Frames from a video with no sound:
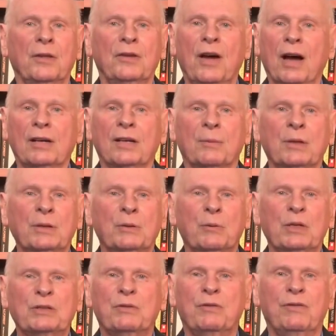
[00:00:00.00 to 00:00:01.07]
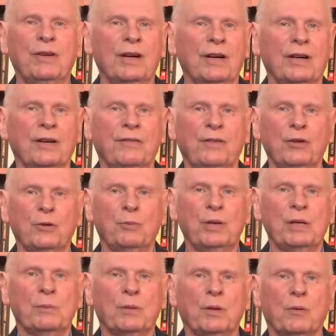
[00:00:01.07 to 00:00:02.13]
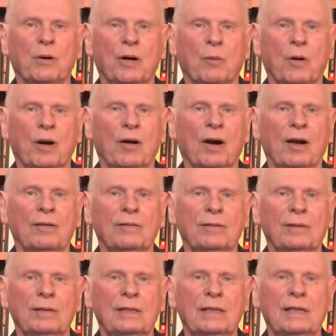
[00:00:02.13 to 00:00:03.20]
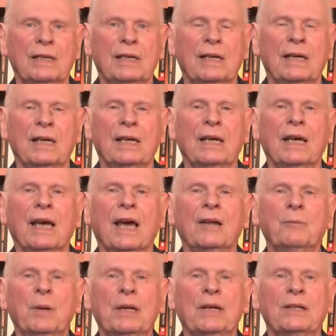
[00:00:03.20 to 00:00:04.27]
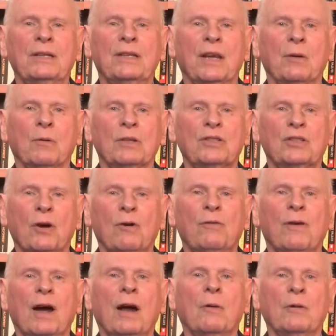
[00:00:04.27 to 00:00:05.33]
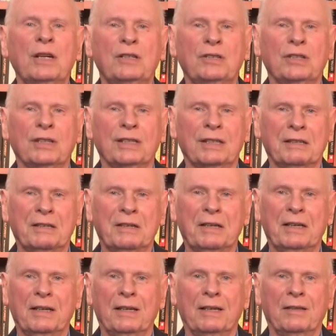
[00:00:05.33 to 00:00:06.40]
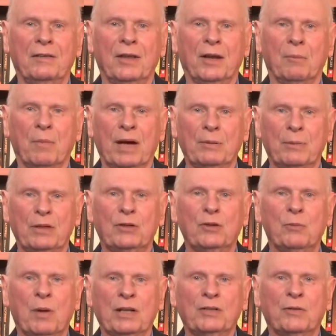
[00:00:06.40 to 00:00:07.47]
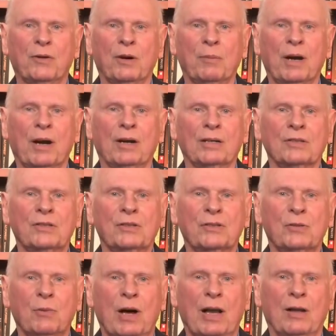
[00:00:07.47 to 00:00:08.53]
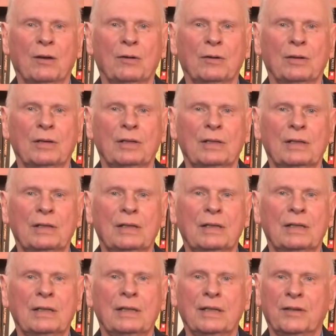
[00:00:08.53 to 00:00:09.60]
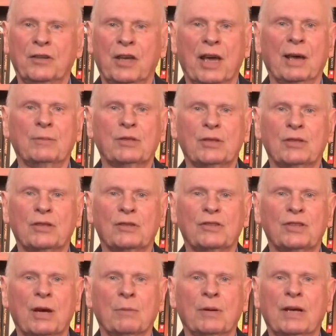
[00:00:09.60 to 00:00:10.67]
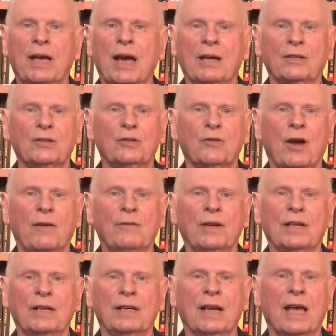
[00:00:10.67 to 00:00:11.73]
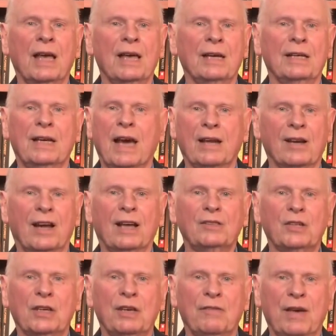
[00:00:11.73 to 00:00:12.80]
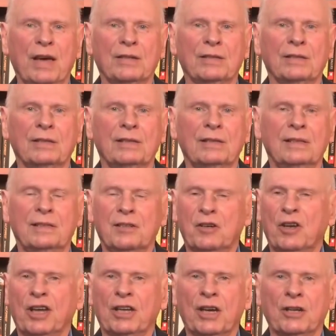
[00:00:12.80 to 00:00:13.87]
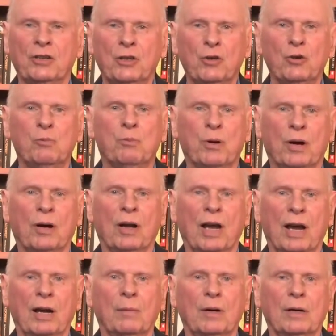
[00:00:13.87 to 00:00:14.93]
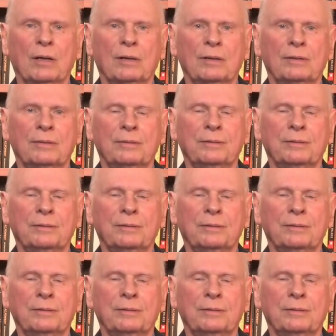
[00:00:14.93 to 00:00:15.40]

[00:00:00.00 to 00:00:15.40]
The document, which very few people were aware of, admitted that it was so far-reaching that it might be too much for Americans to swallow in the absence of some catastrophic and catalyzing event like a new Pearl Harbor.